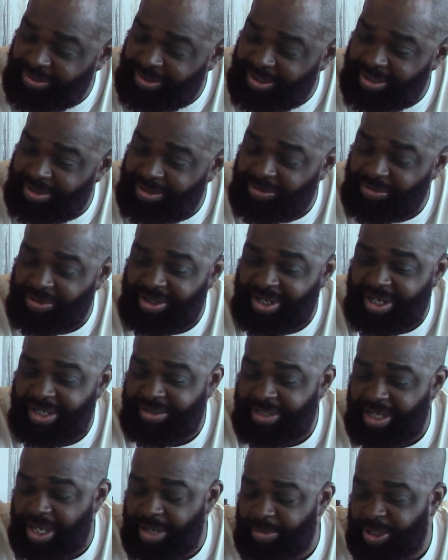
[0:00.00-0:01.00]
then during that
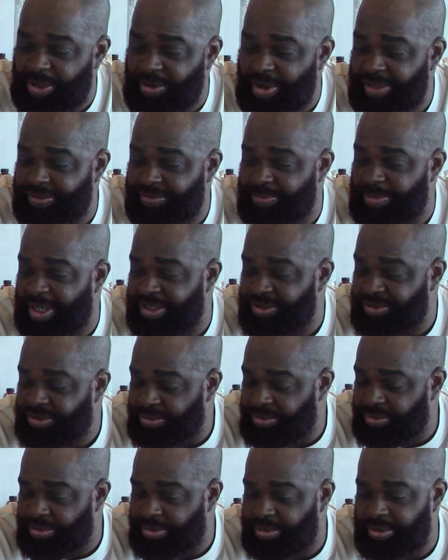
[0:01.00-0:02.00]
time, I graduated from high
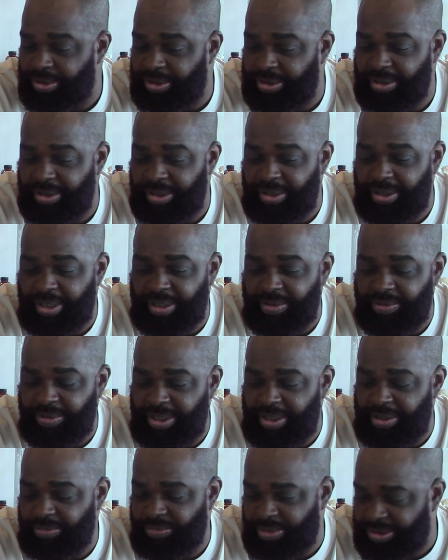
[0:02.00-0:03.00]
school, and then
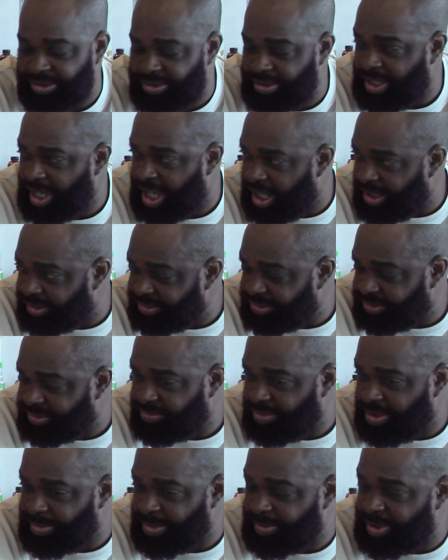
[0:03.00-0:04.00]
I went to college
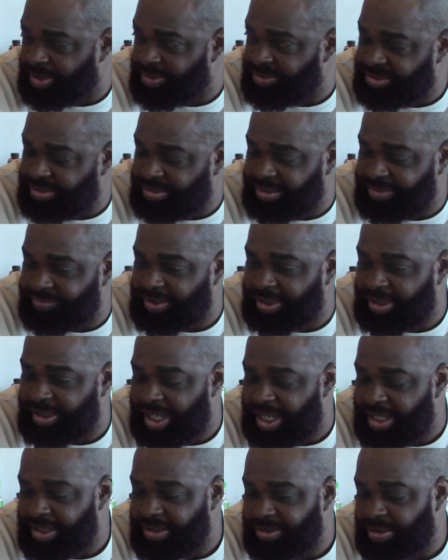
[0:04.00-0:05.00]
while my parents still lived in
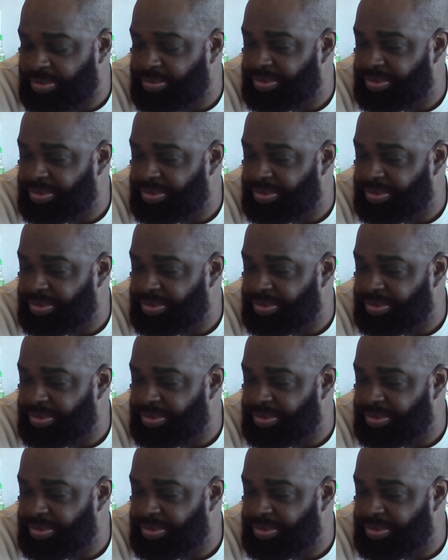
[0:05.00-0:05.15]
Atlanta, so I